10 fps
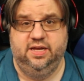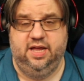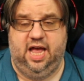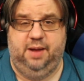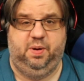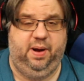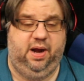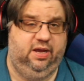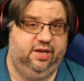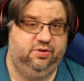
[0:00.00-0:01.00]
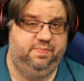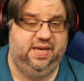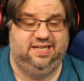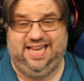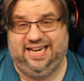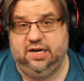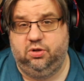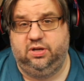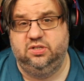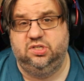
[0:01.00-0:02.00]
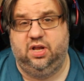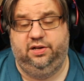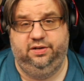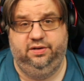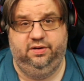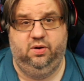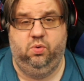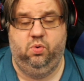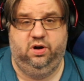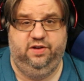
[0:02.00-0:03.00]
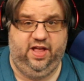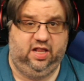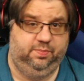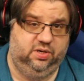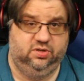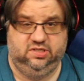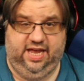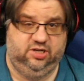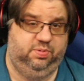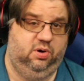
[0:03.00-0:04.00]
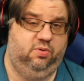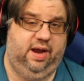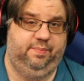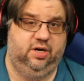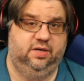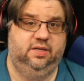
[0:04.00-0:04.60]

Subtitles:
on preparing you to be a technical consultant or developer/programmer.